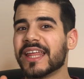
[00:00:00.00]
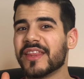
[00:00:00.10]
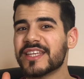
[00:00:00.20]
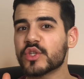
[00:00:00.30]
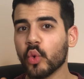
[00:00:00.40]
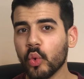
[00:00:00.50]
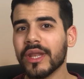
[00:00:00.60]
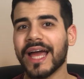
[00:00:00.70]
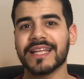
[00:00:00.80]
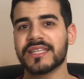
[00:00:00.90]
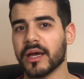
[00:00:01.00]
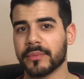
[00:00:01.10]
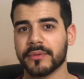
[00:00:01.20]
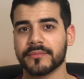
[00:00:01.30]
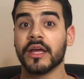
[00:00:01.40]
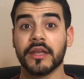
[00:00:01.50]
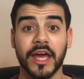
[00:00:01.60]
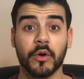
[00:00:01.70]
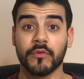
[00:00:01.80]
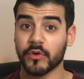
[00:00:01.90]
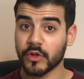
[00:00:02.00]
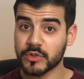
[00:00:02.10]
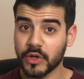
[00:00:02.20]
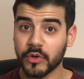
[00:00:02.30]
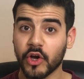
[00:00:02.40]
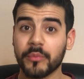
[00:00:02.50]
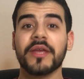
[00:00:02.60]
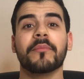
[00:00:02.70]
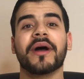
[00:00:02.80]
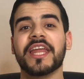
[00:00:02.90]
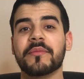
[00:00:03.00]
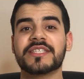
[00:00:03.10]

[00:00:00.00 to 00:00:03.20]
This all adds up. Now, for those who don't know me, my name is